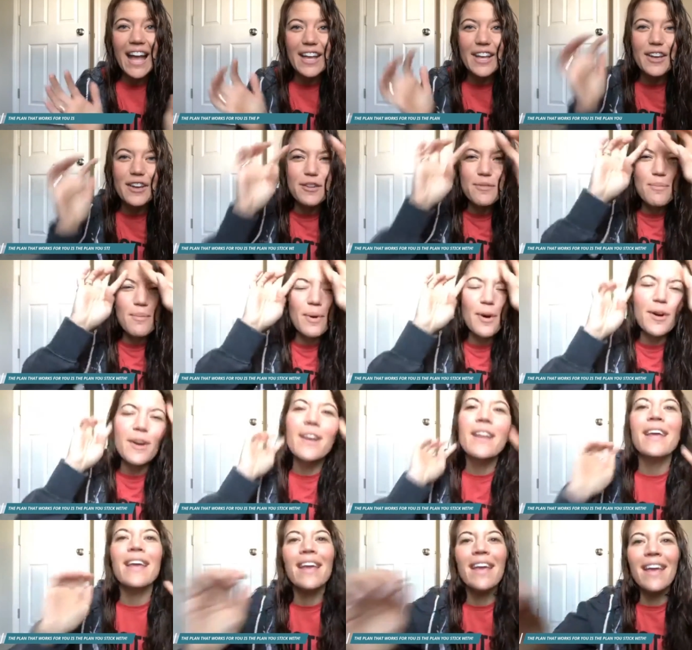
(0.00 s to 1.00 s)
Good
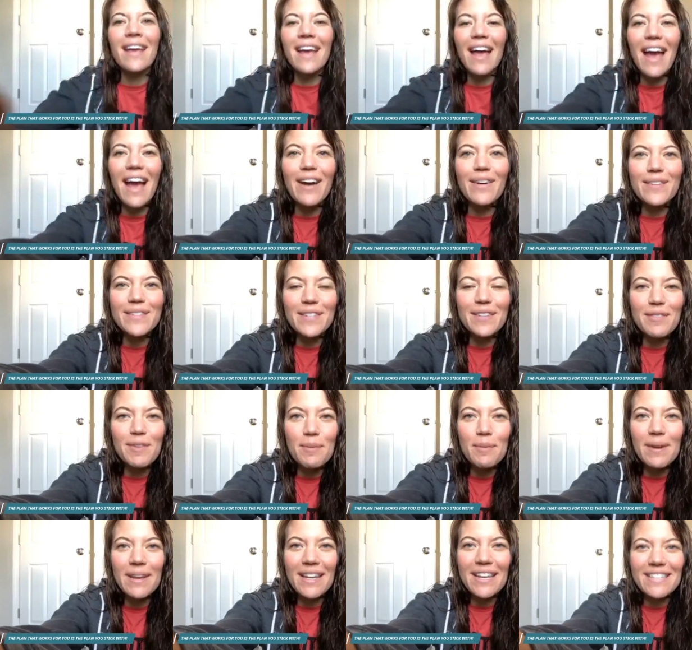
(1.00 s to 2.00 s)
morning. How is
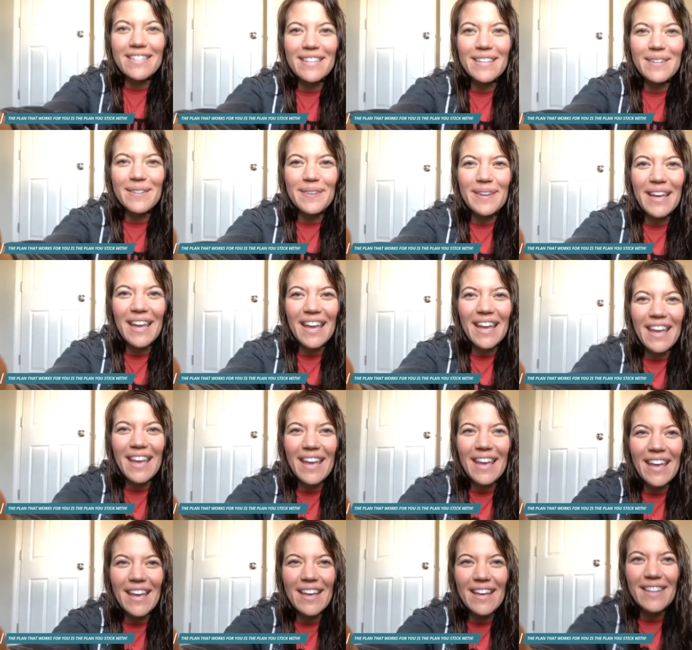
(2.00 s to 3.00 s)
everybody
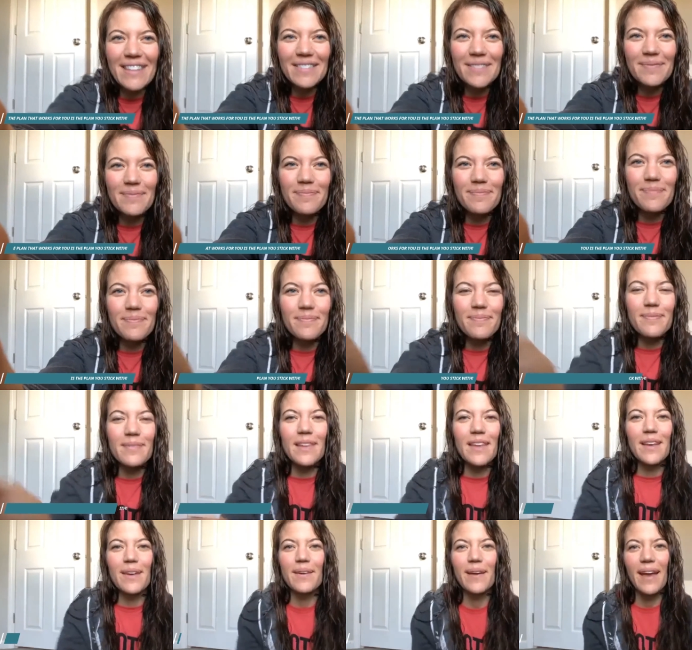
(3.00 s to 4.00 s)
doing?
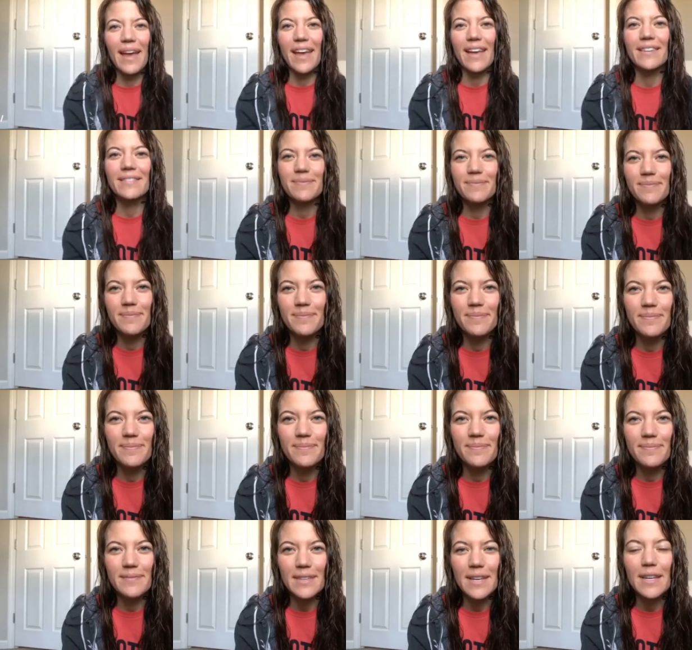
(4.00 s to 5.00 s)
Okay,
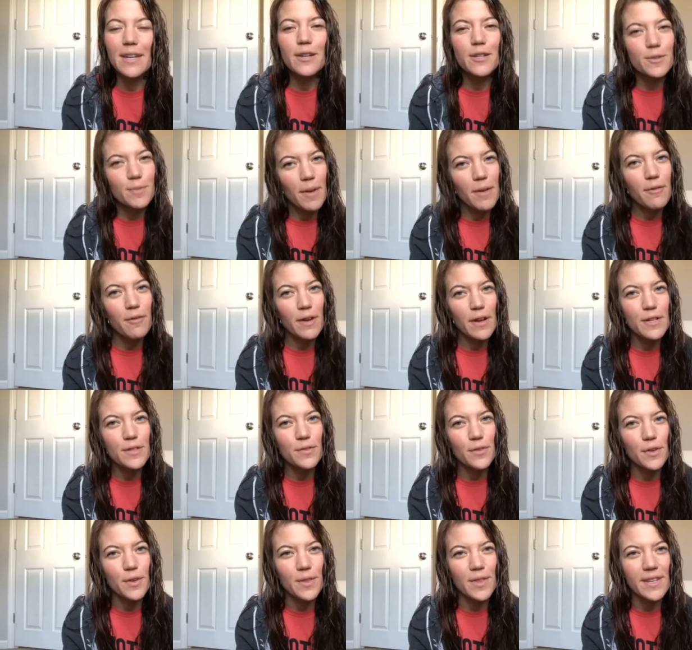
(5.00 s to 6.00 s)
here's my phrase
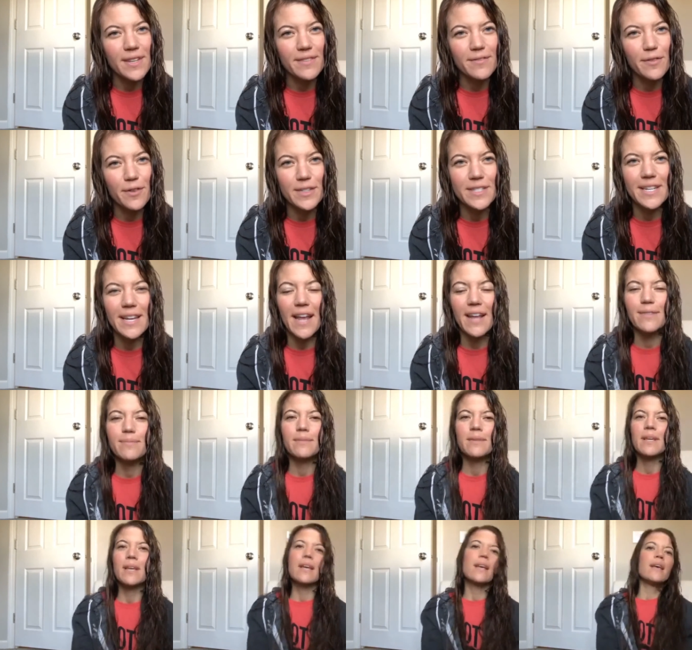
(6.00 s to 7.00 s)
for you for today.
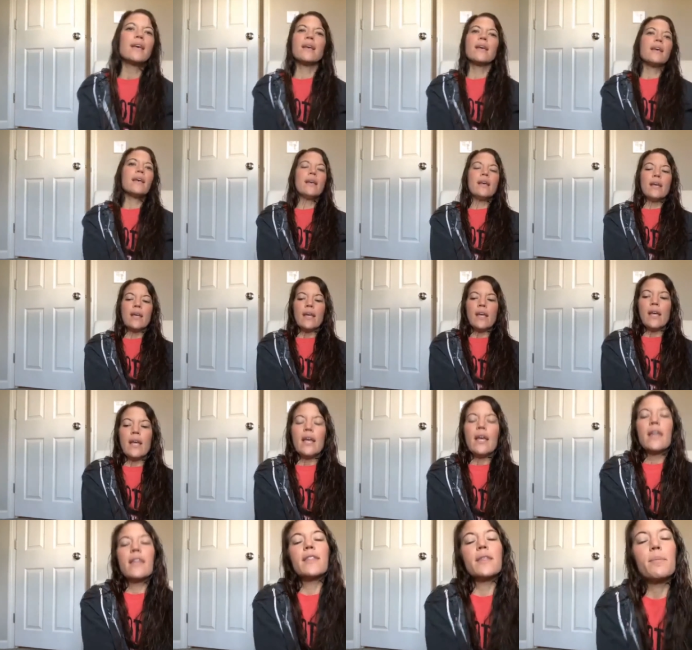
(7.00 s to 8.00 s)

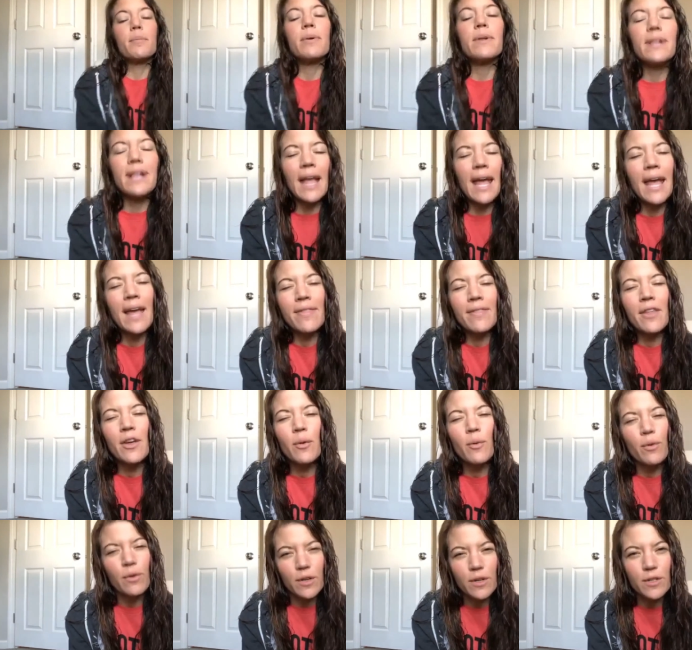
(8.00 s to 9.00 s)
The plan
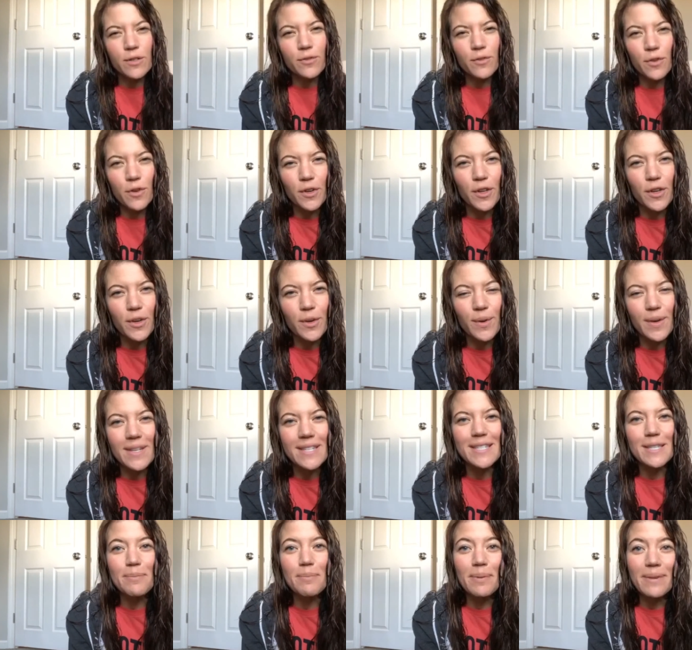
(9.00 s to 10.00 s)
that works for you
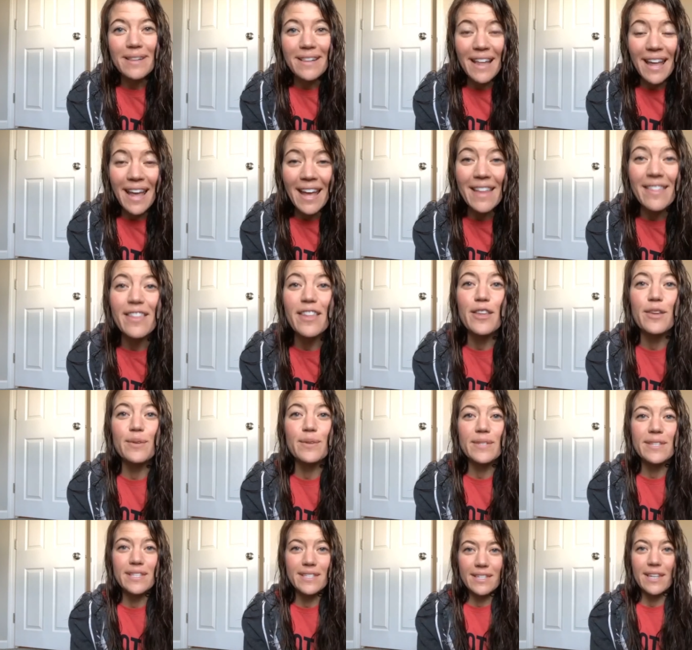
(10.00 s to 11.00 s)
is the plan that you
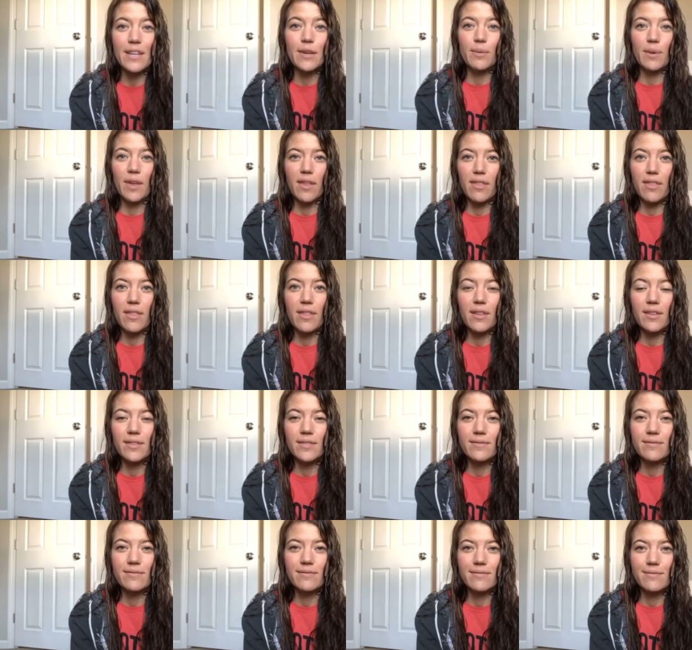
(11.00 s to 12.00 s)
stick with.
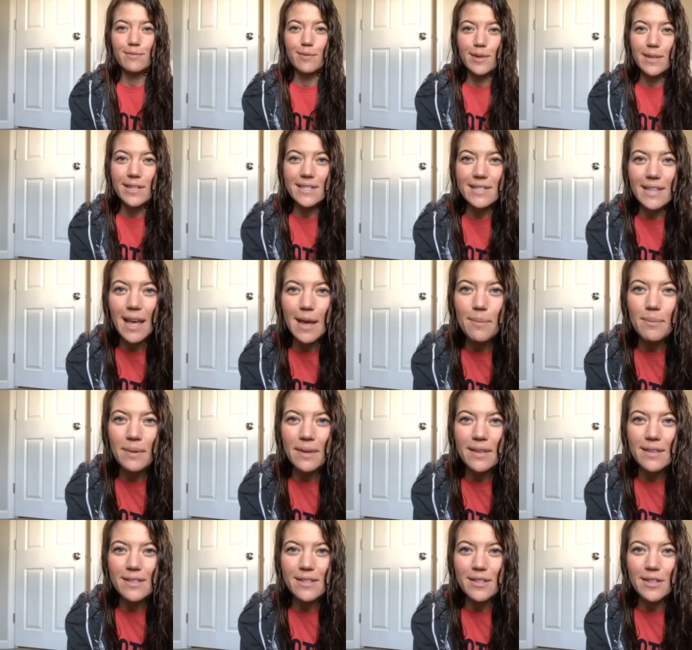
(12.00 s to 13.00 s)
What does that
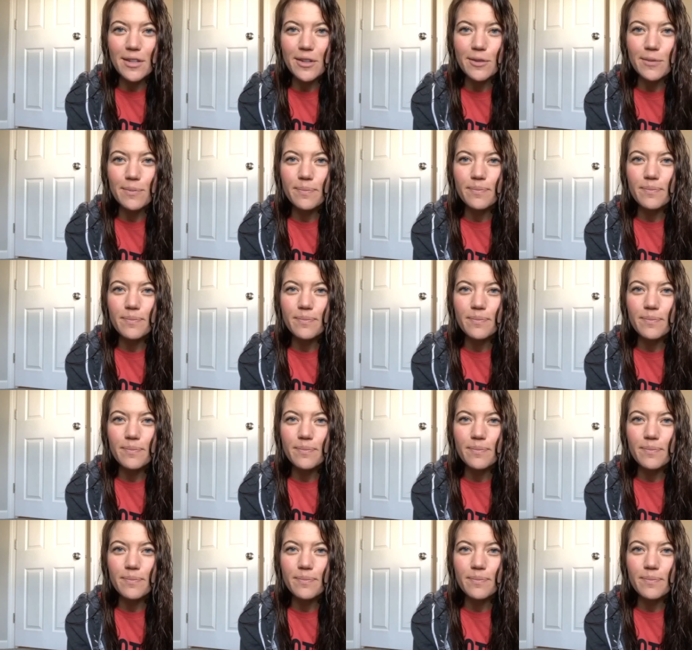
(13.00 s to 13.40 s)
mean to you?